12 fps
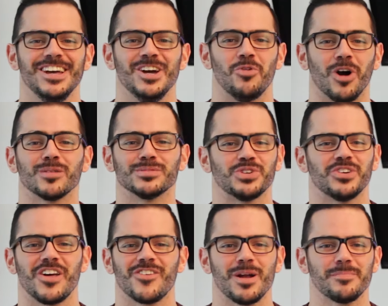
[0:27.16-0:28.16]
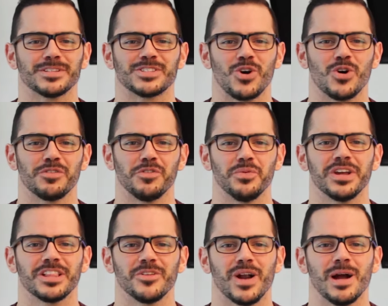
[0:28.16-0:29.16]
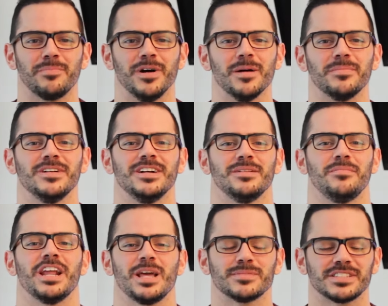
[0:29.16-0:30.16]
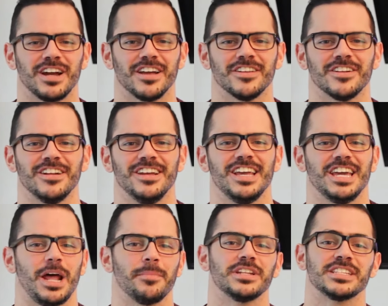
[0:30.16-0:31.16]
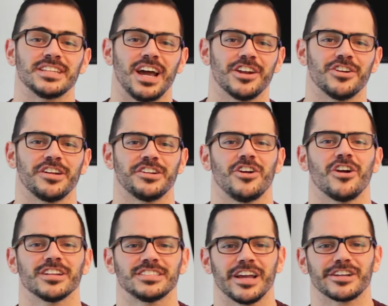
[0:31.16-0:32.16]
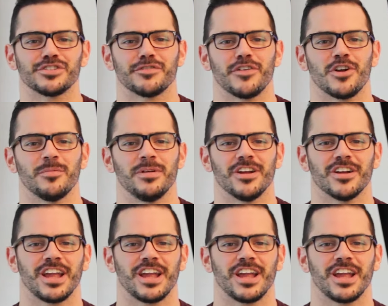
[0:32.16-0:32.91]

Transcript: Welcome to another episode of the Weekly Wrap-Up. My name's Tyler, and I'm a designer at an architecture firm here in